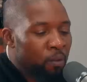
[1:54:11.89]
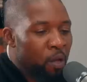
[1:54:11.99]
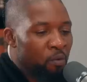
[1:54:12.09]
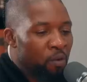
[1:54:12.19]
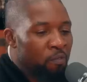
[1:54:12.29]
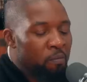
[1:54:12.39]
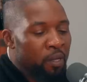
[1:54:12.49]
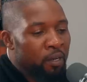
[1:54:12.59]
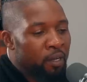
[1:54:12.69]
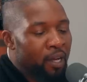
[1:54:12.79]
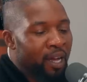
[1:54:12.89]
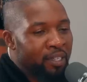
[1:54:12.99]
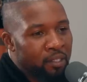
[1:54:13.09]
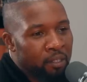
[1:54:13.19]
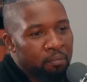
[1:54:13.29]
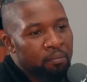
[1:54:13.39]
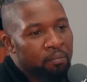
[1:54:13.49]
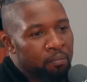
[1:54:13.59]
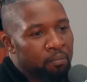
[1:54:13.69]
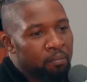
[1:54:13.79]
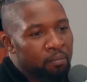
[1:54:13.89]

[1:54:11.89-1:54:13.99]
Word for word: we we've been custom.